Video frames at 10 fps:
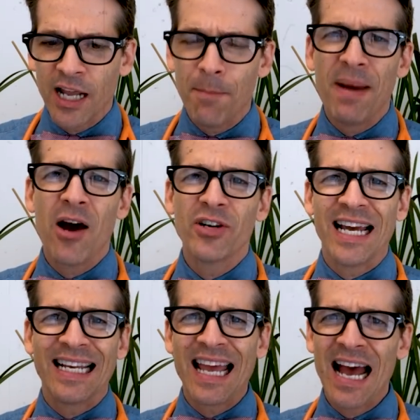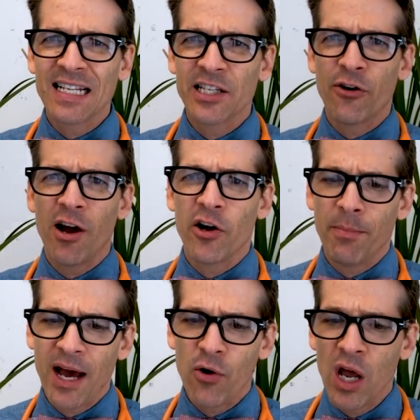and about and cats that are out and
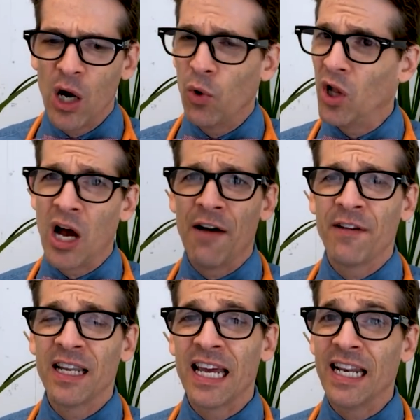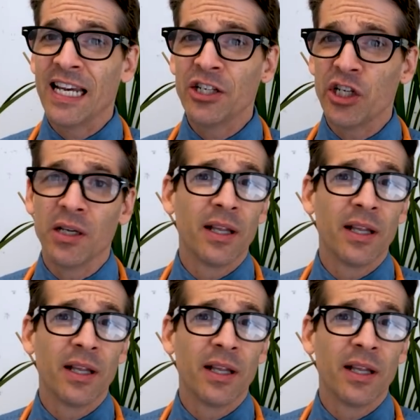about will often get itchy.